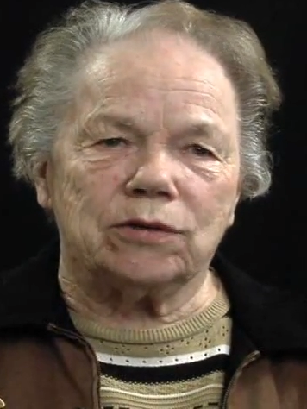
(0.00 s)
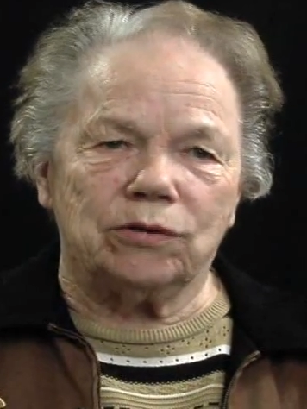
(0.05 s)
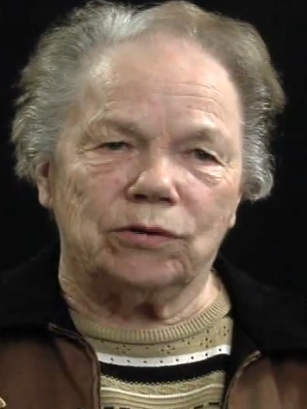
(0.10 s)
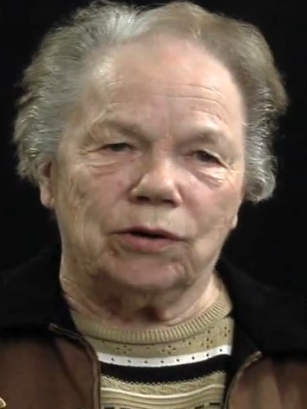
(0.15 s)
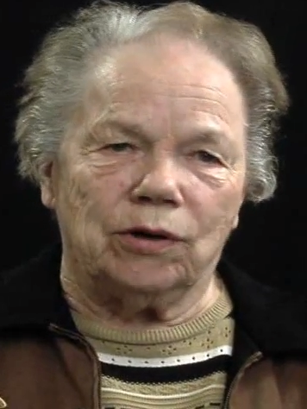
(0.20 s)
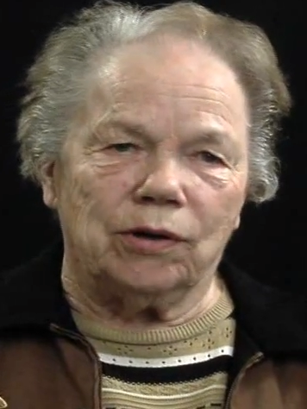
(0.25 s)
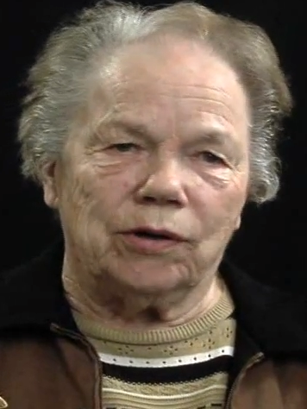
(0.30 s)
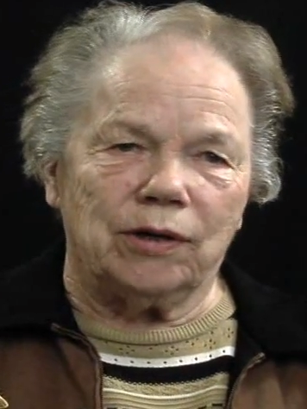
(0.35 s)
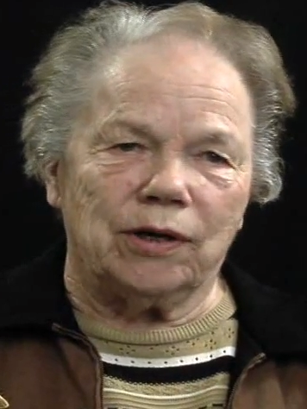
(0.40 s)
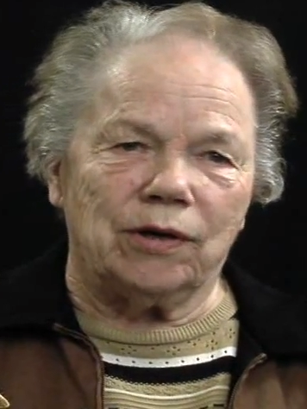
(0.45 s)

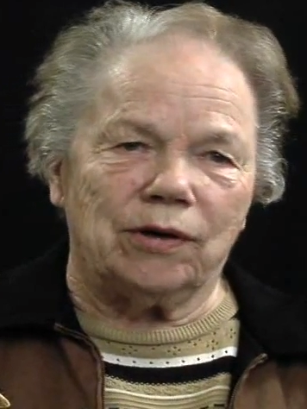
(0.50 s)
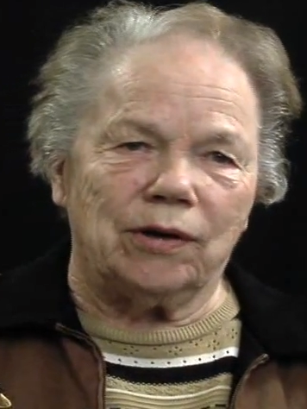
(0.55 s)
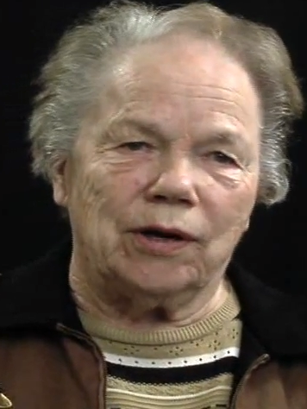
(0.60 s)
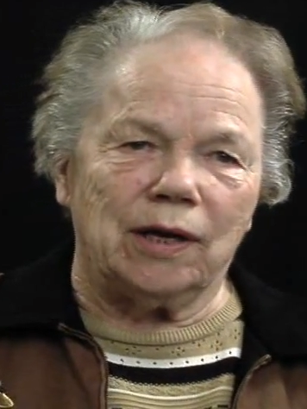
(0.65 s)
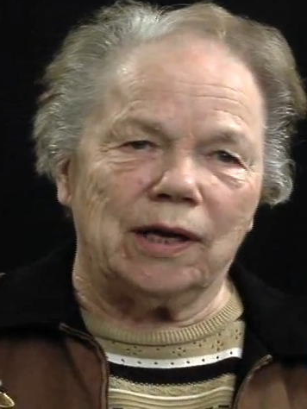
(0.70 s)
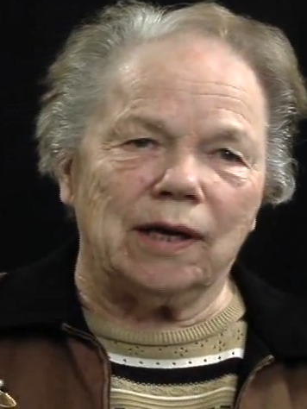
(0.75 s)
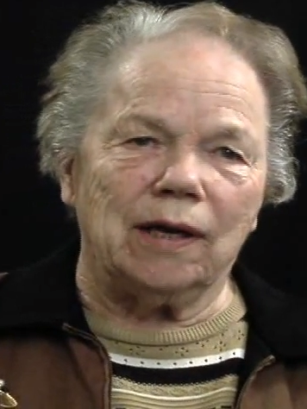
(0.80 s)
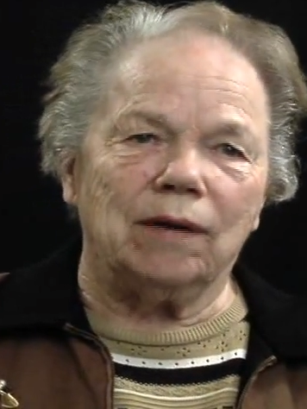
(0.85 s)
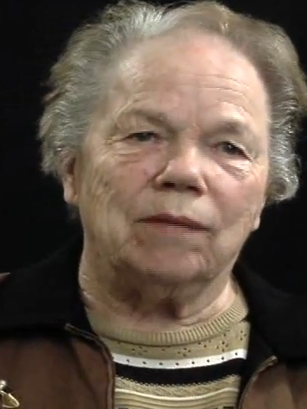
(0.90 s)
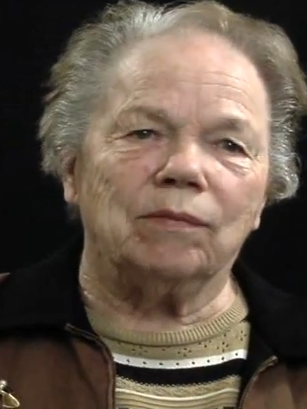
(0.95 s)
through on their
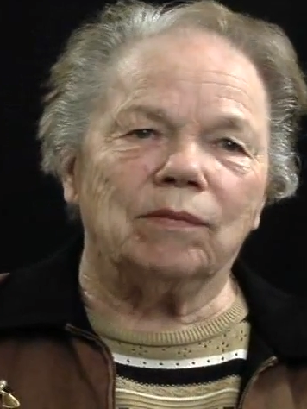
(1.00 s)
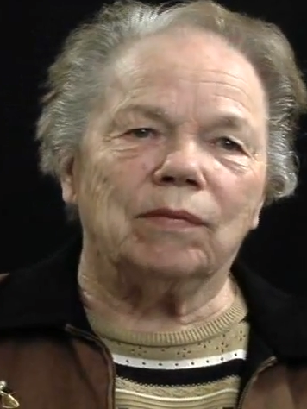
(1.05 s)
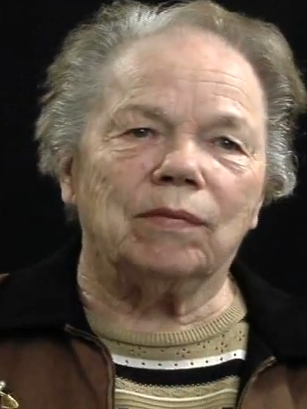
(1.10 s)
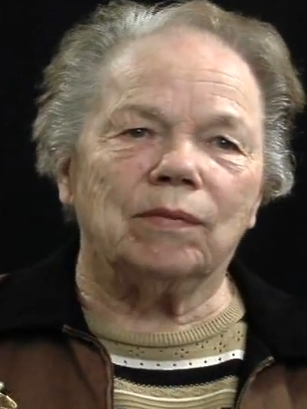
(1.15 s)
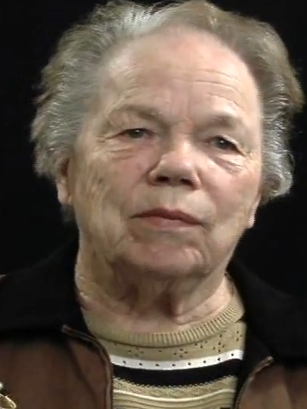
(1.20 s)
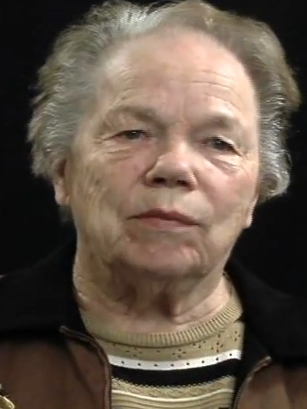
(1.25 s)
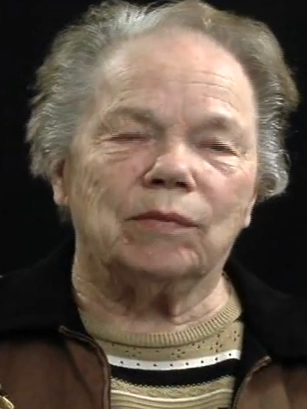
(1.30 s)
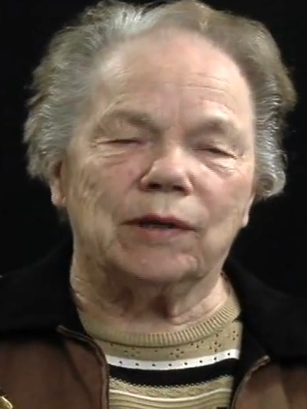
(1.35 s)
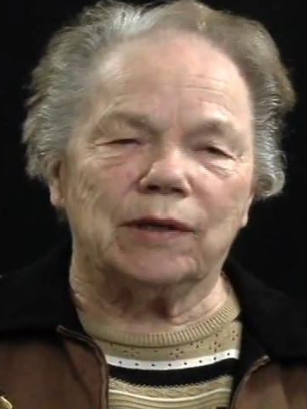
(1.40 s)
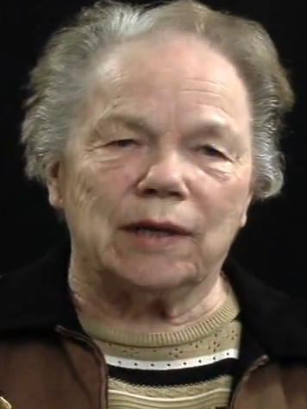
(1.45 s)
name.
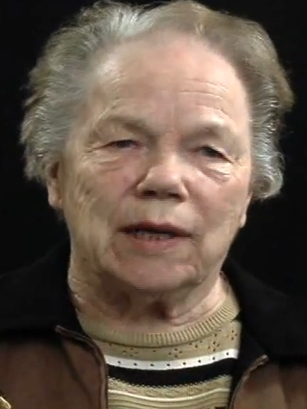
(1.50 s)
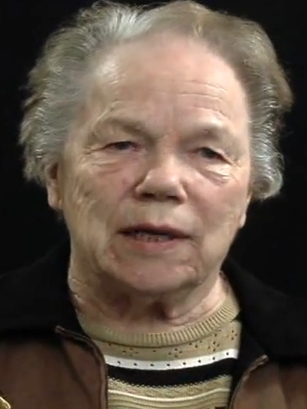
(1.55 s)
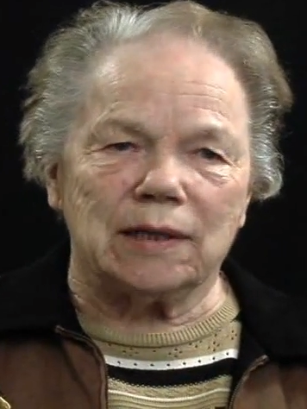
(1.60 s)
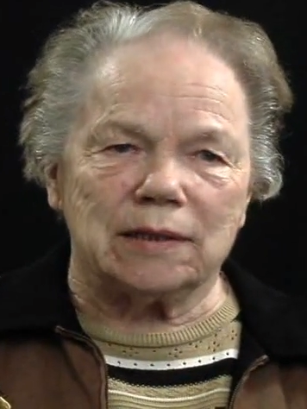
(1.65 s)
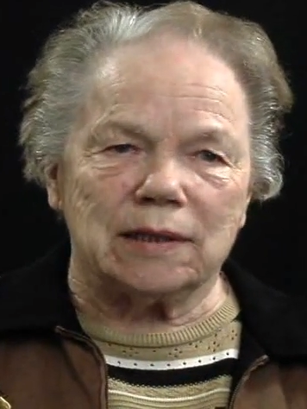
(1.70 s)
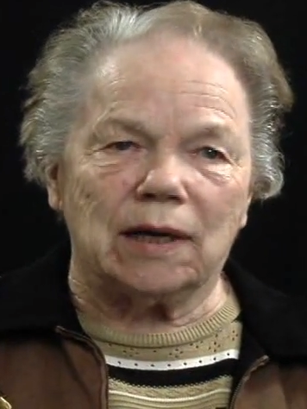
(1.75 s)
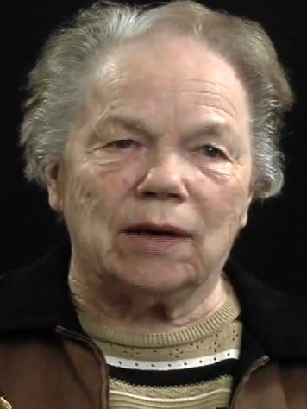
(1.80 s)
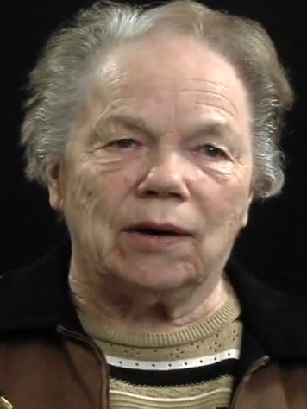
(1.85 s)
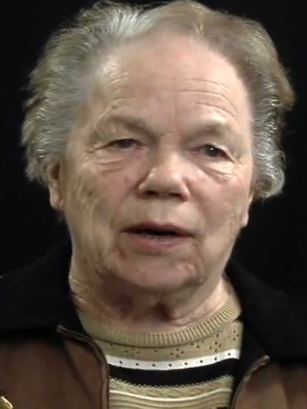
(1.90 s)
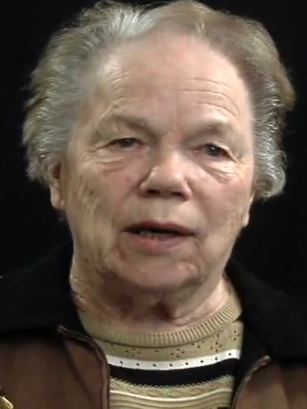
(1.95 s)
But
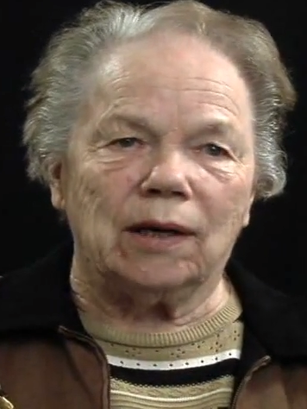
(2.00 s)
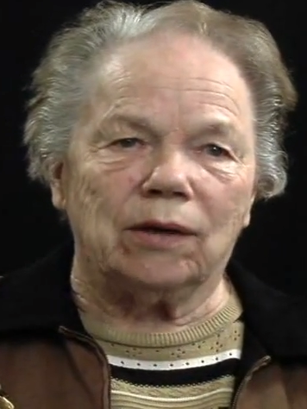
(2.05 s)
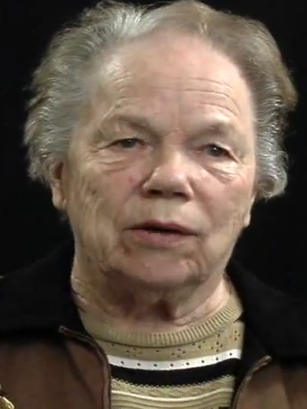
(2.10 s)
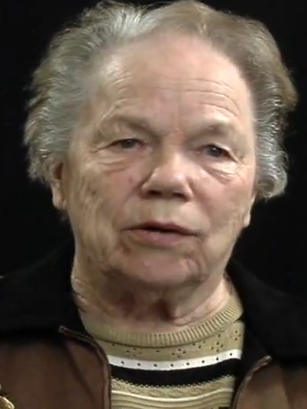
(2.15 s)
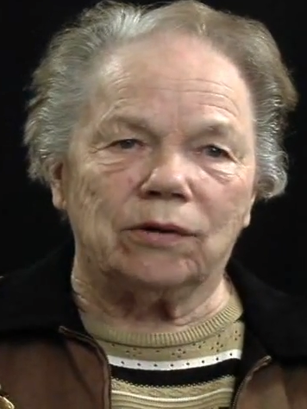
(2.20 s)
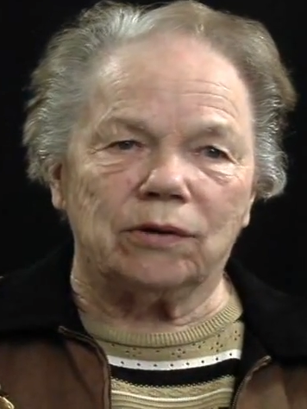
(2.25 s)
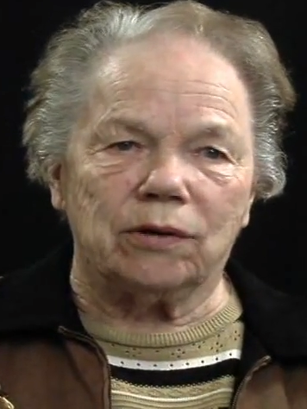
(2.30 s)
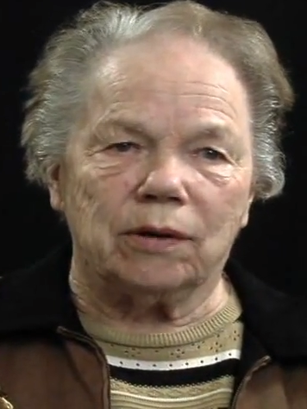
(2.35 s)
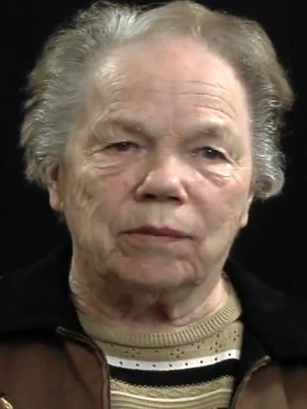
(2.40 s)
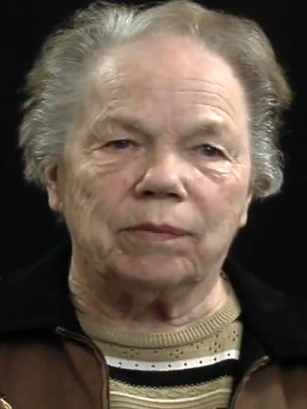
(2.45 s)
that's how I
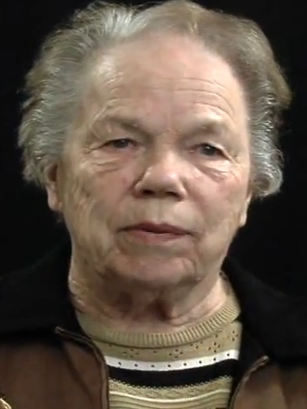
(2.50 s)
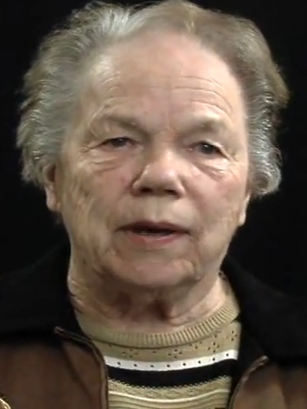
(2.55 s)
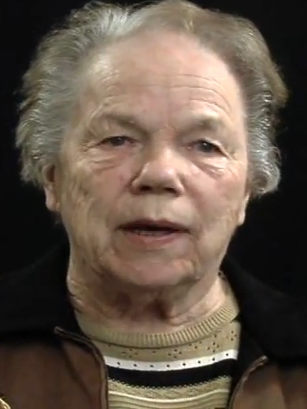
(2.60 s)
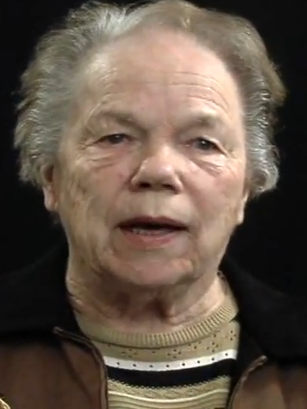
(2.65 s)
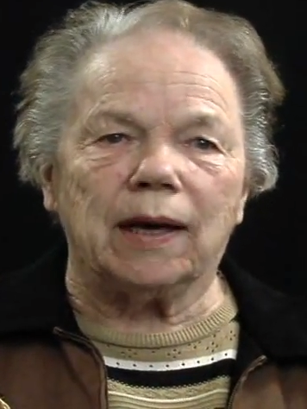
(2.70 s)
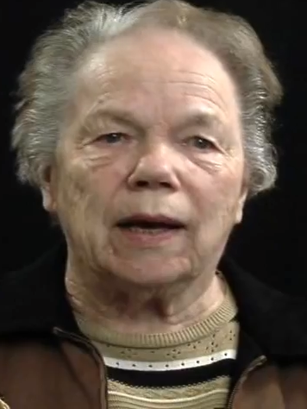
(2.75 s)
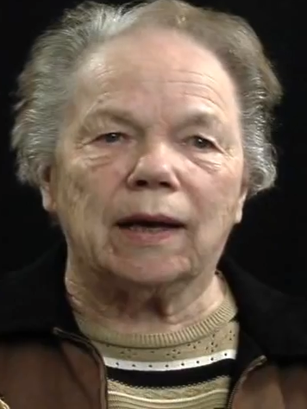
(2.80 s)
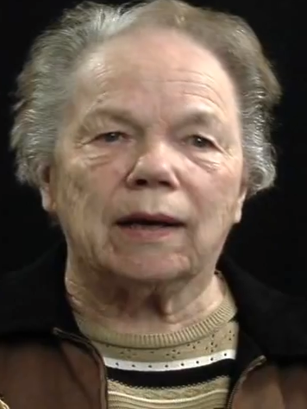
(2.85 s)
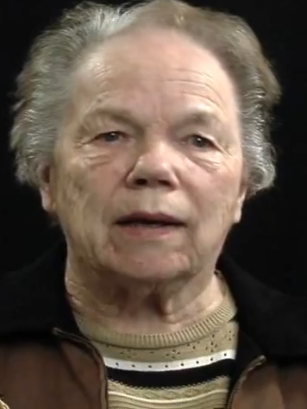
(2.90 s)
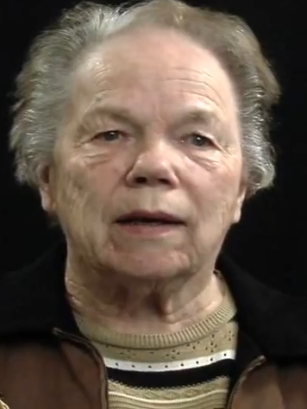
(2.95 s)
learned to
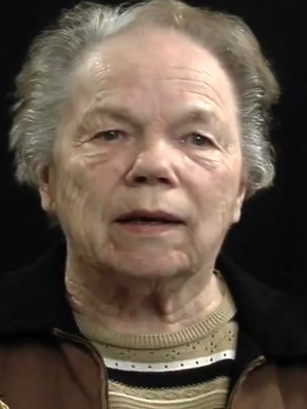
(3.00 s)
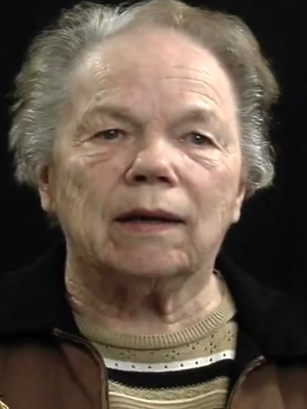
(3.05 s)
pack.